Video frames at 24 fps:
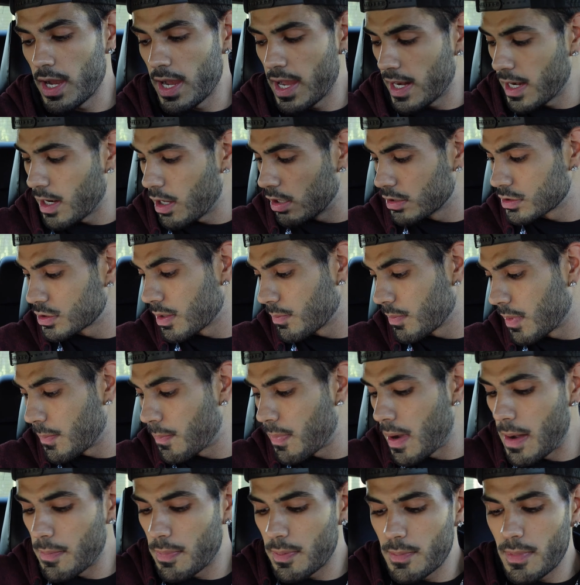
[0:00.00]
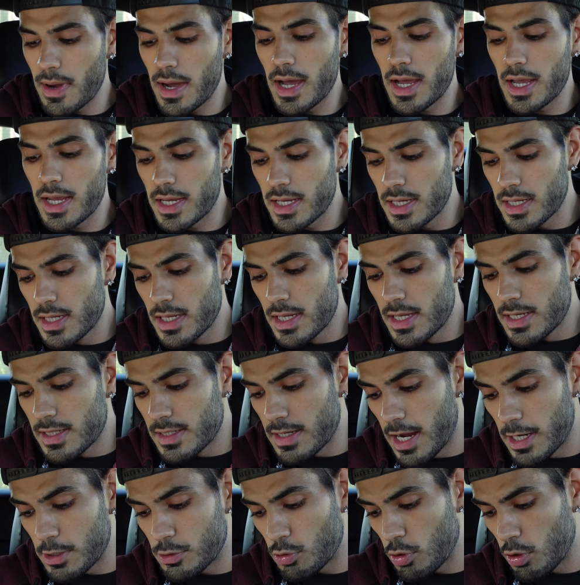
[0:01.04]
And also I'm gonna pop my
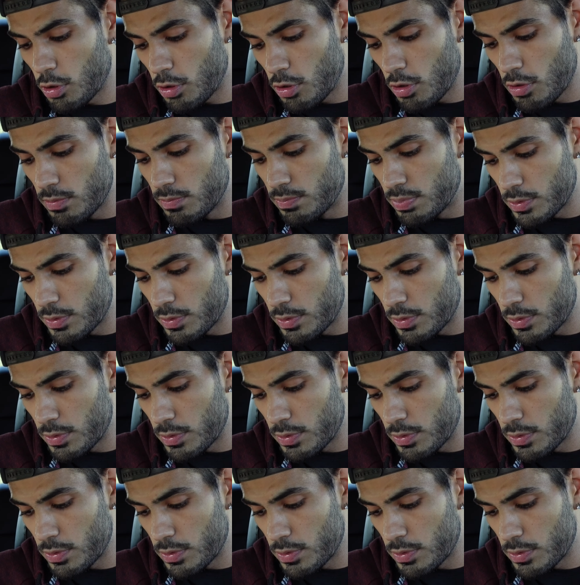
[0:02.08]
Nitro cold